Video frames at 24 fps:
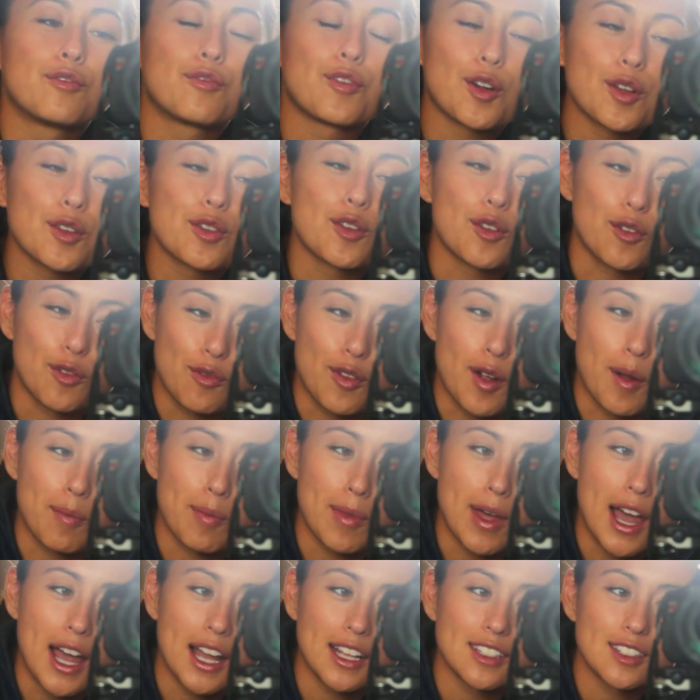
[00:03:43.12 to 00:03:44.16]
further
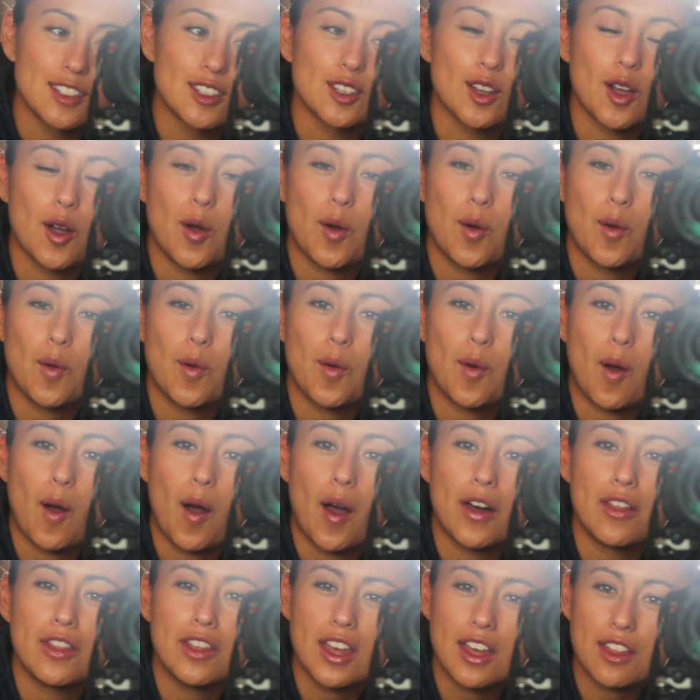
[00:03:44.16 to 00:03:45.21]
from that. So
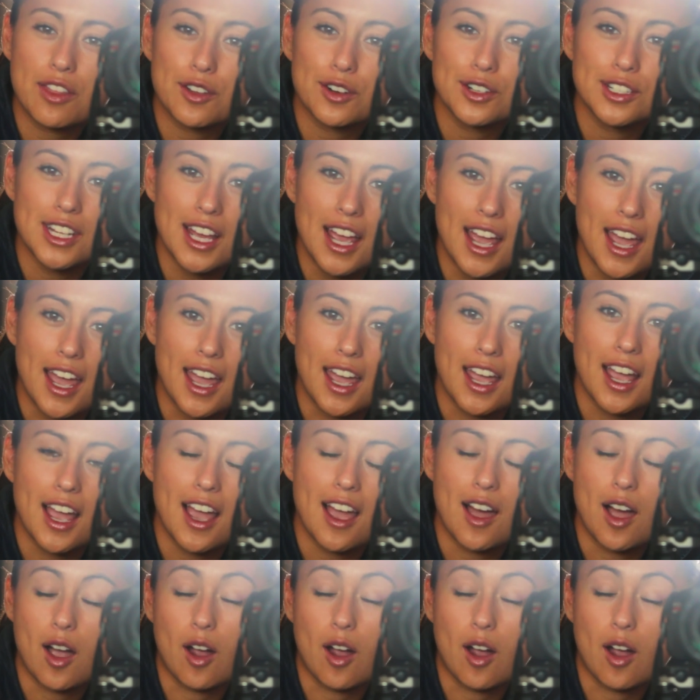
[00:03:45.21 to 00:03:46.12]
the other day,